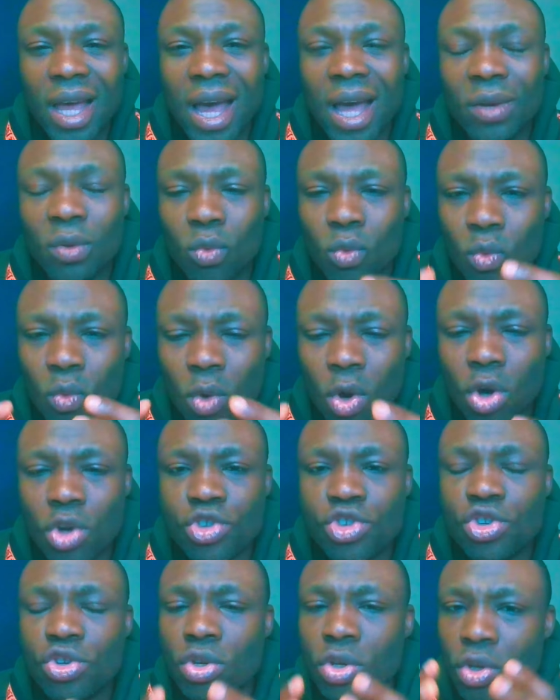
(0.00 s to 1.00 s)
and
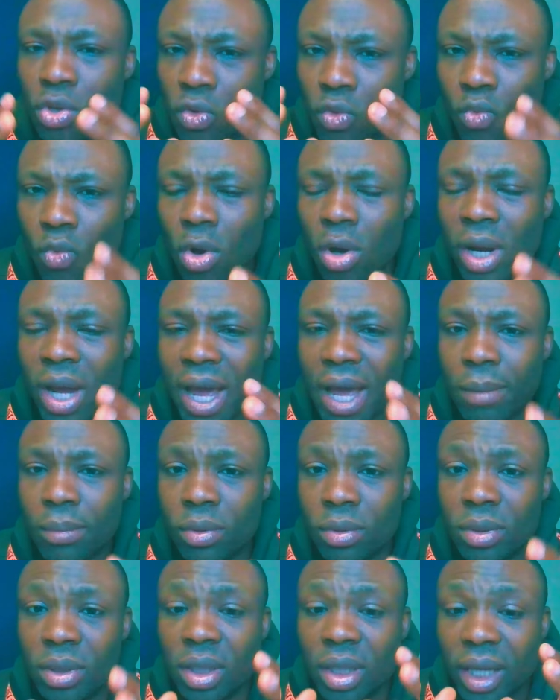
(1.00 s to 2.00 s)
watch what
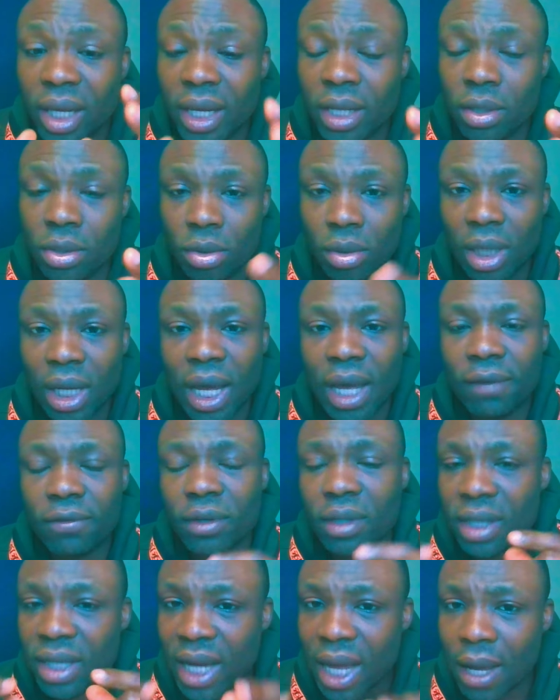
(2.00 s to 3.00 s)
happened in your life.
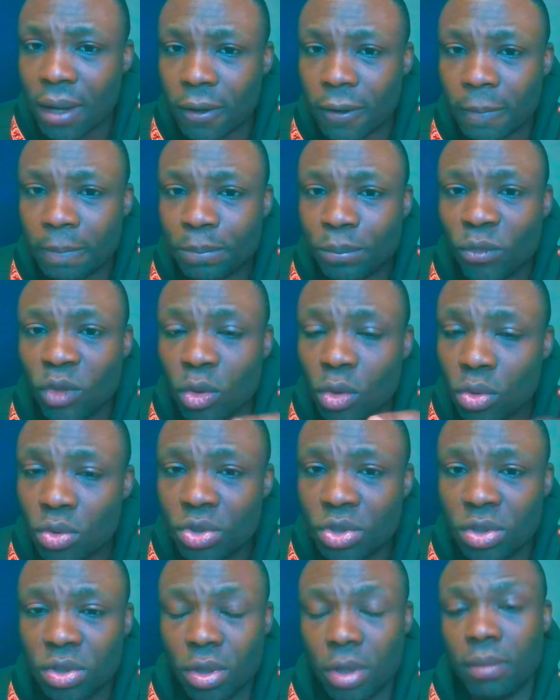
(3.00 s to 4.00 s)
Now, don't
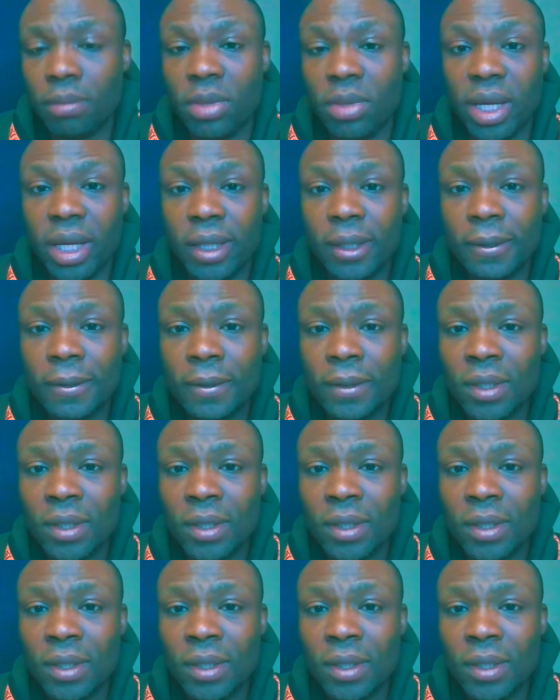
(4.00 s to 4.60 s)
stop there.